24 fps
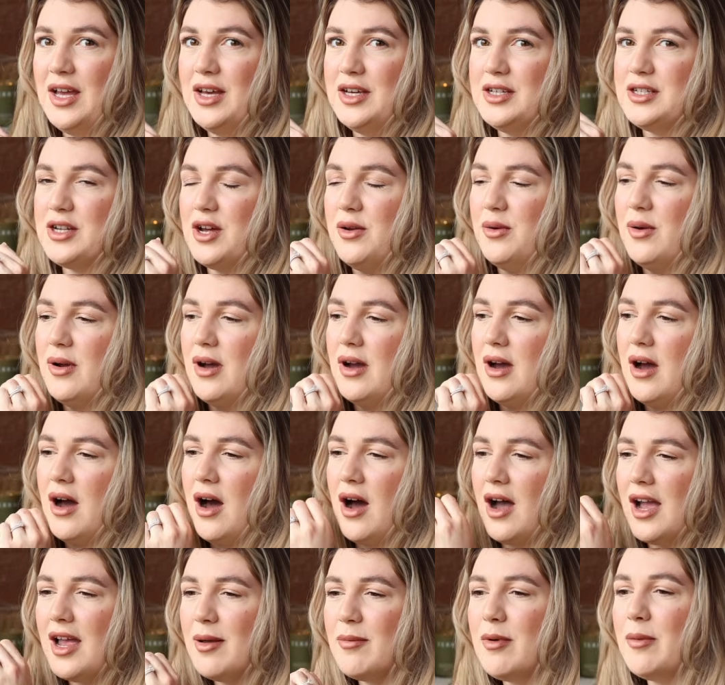So
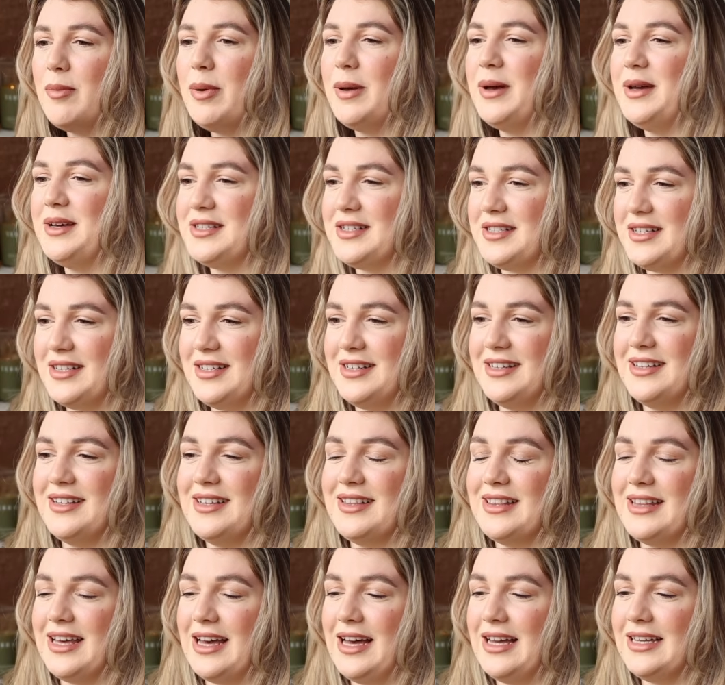I am a person
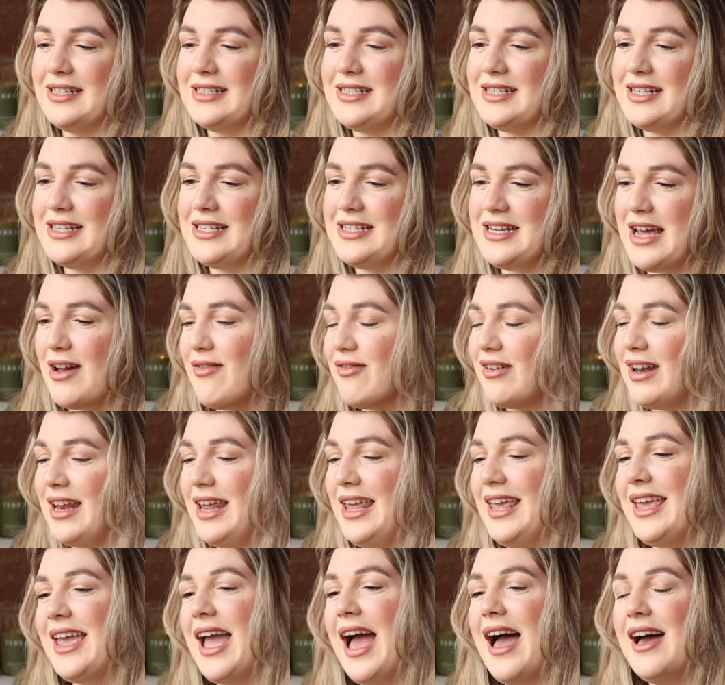that
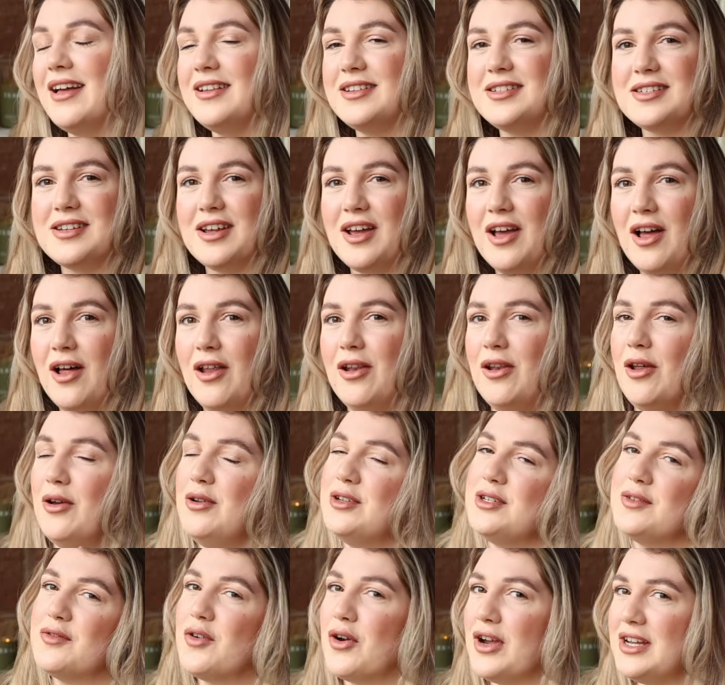definitely gets
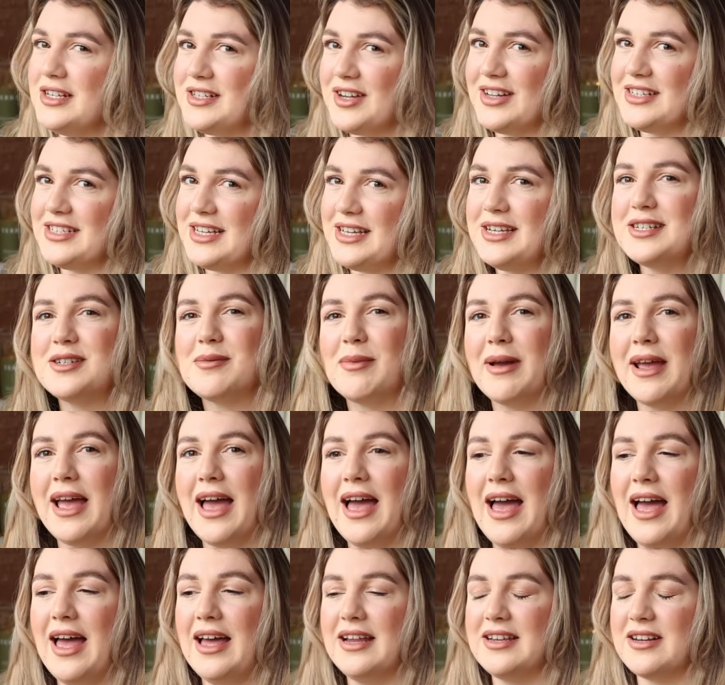loads of crazy ideas in my
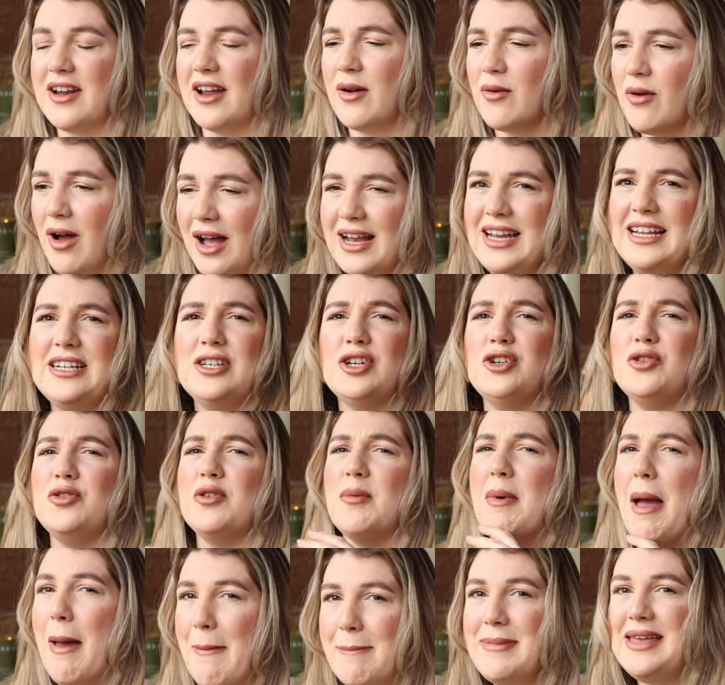head and I need to do
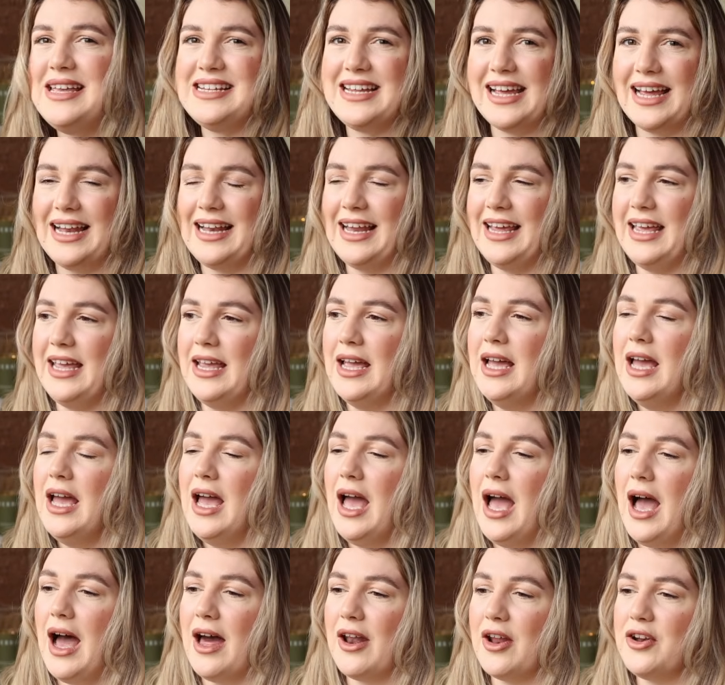them immediately,
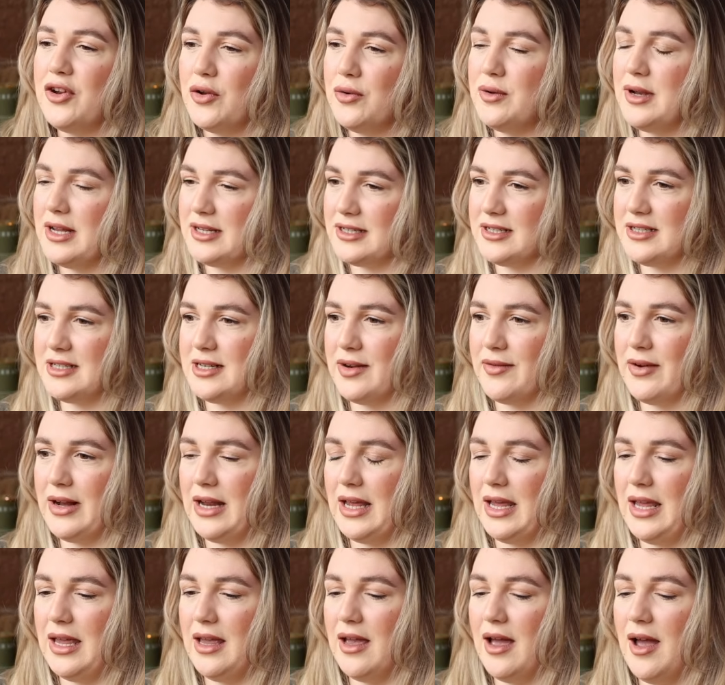and I don't
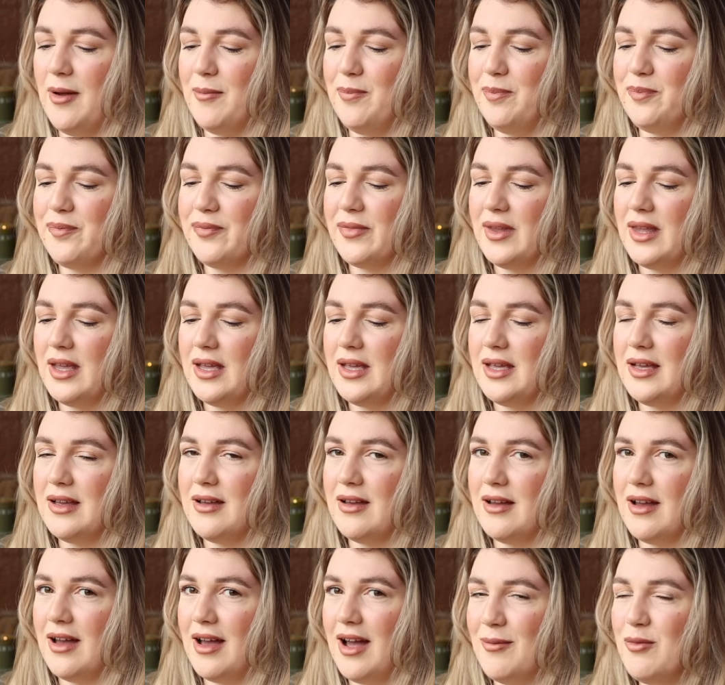necessarily I'm
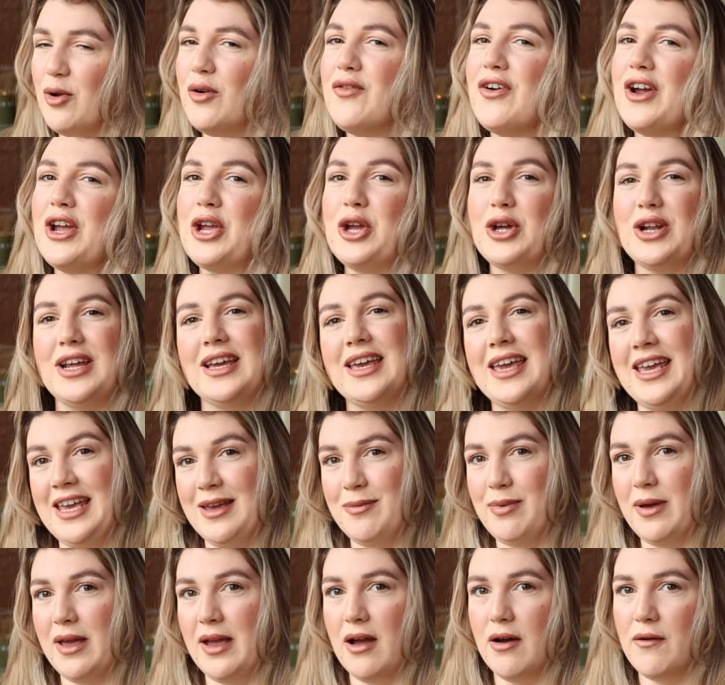not very good at
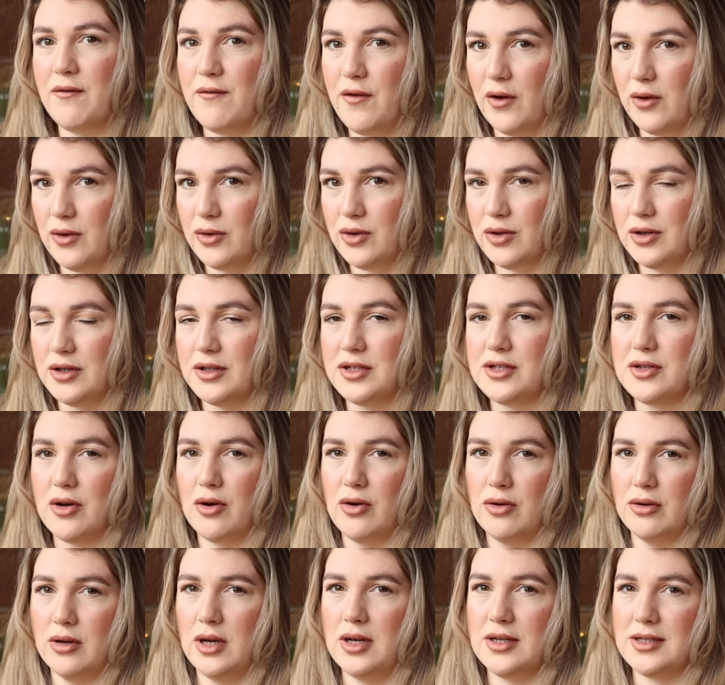keeping a focus
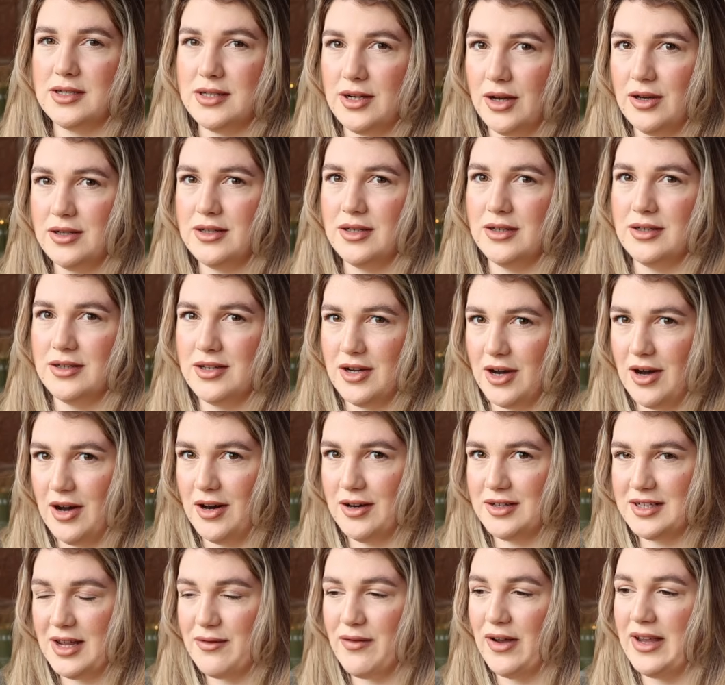on a certain
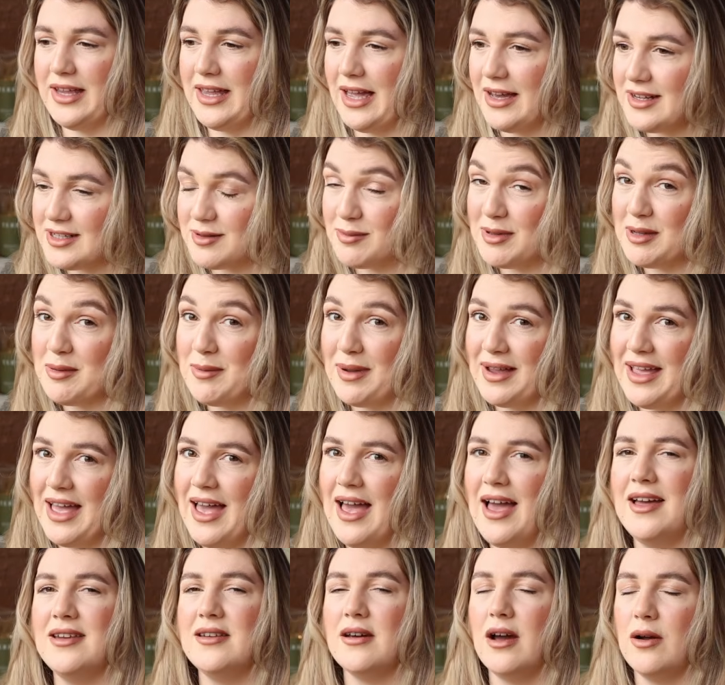task. If I get something in my
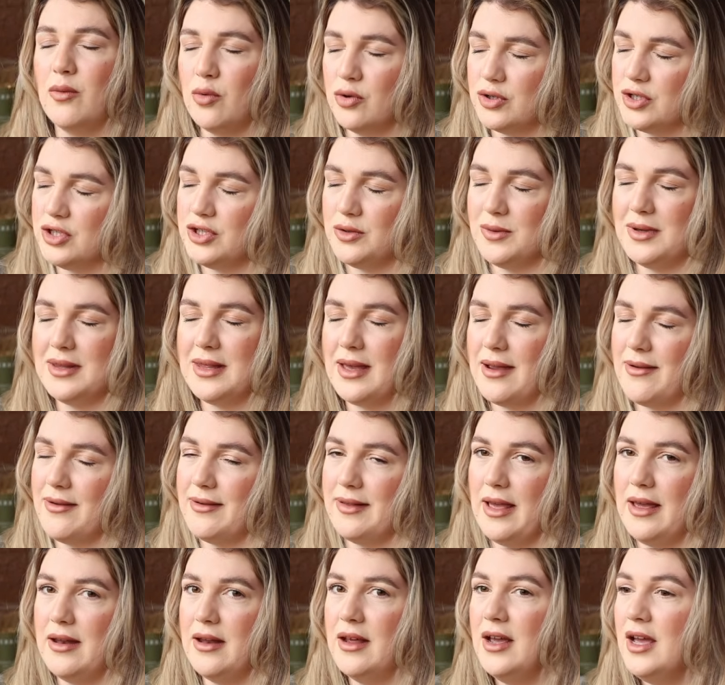head, I want to do it there and
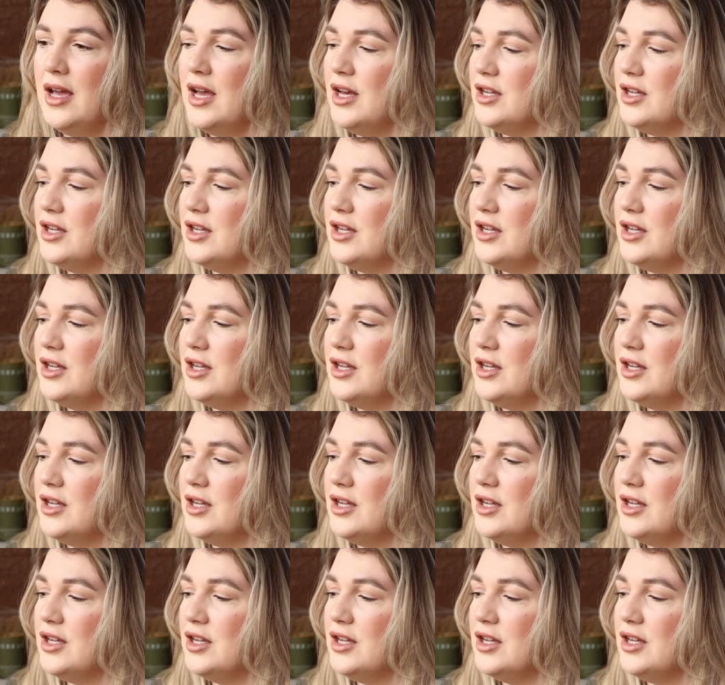then.